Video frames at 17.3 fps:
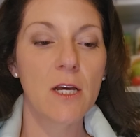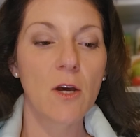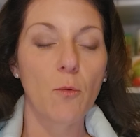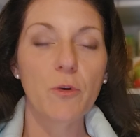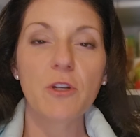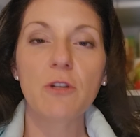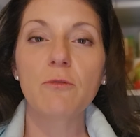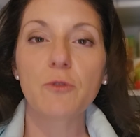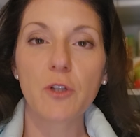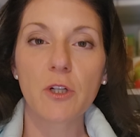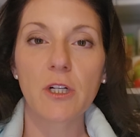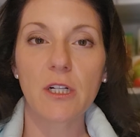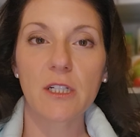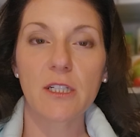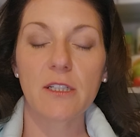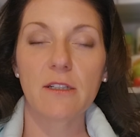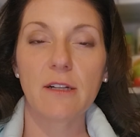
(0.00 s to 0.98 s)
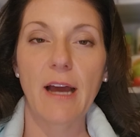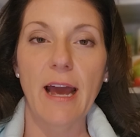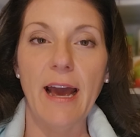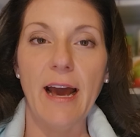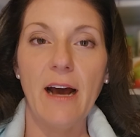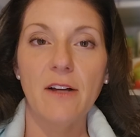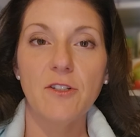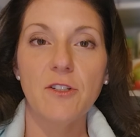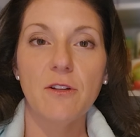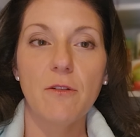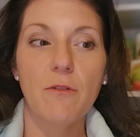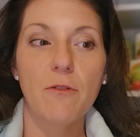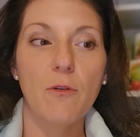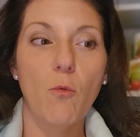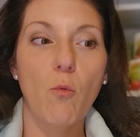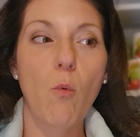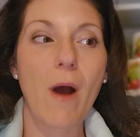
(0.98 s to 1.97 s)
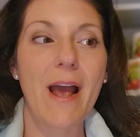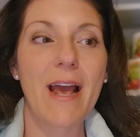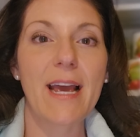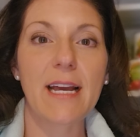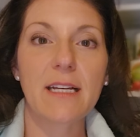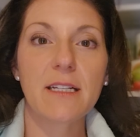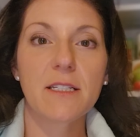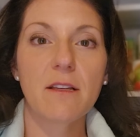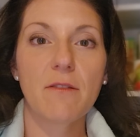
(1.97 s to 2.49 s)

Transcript: When you look at the ways